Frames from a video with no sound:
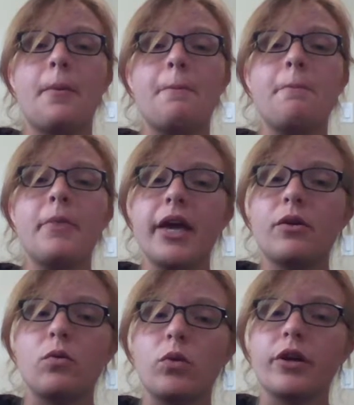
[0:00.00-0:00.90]

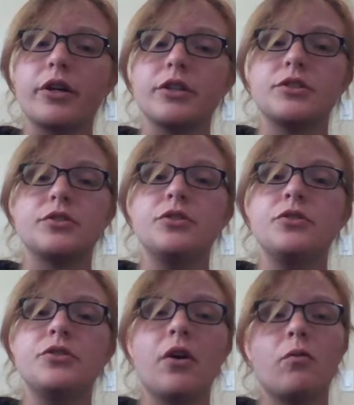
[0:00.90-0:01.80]
make words
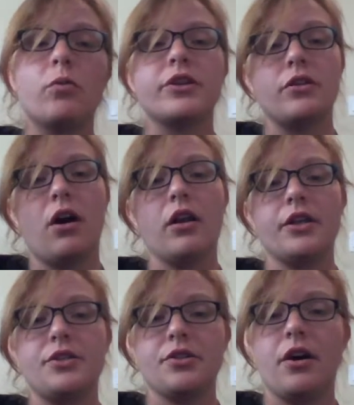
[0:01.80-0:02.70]
with the
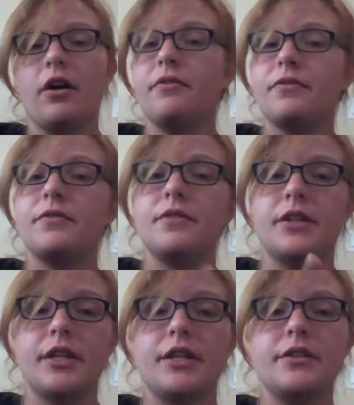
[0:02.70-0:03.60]
knowledge of
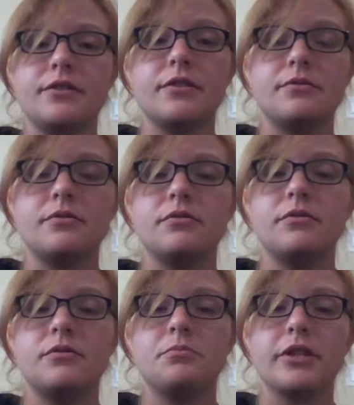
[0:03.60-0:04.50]
these
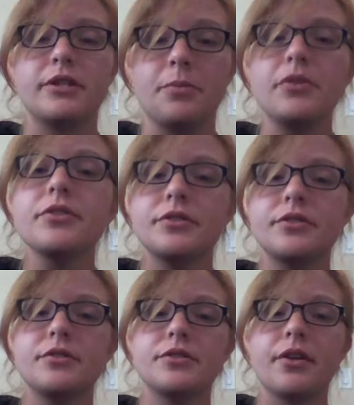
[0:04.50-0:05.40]
principles.
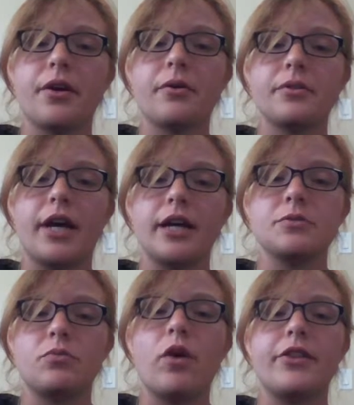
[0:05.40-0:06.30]
So that's
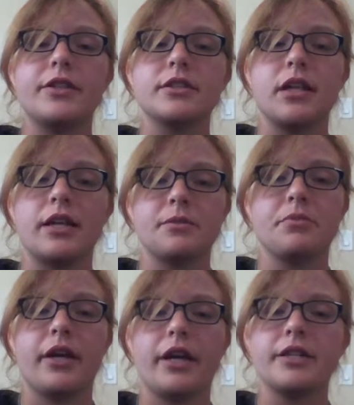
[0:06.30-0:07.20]
what this lesson
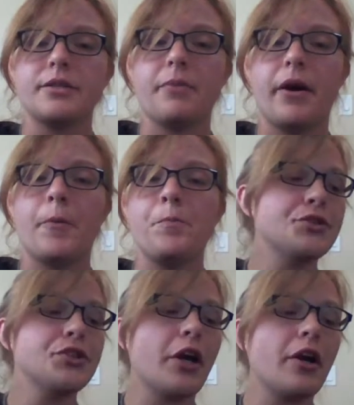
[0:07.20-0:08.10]
plan is about.
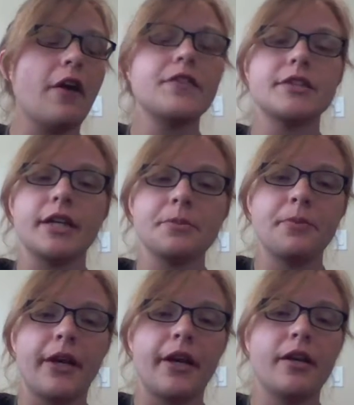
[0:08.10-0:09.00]
This lesson
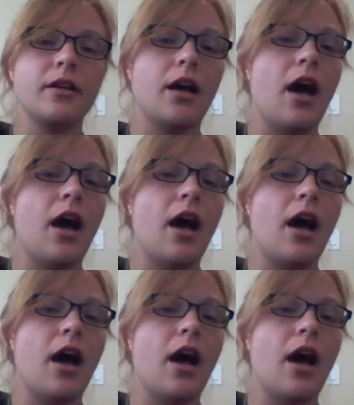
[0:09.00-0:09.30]
plan,